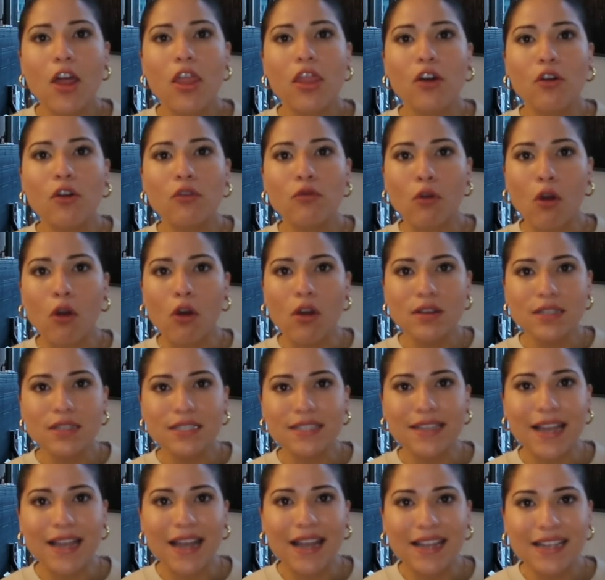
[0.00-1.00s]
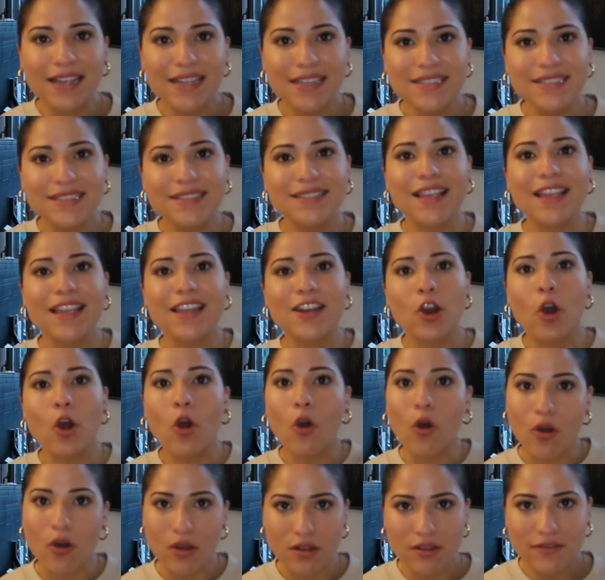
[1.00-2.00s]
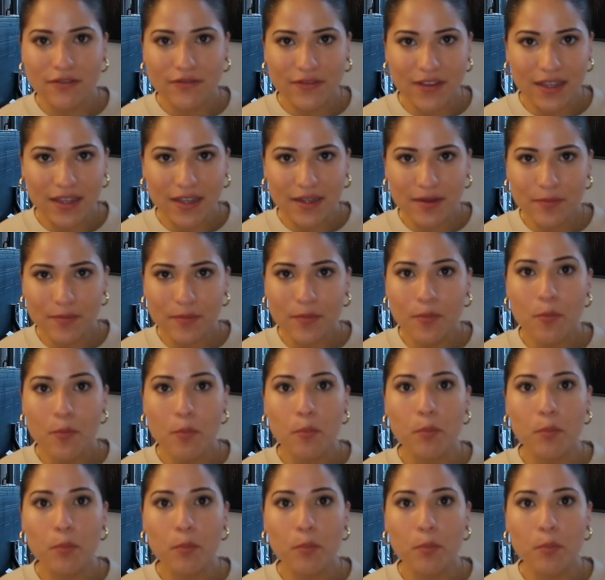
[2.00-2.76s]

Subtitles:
the wrong size in all of them,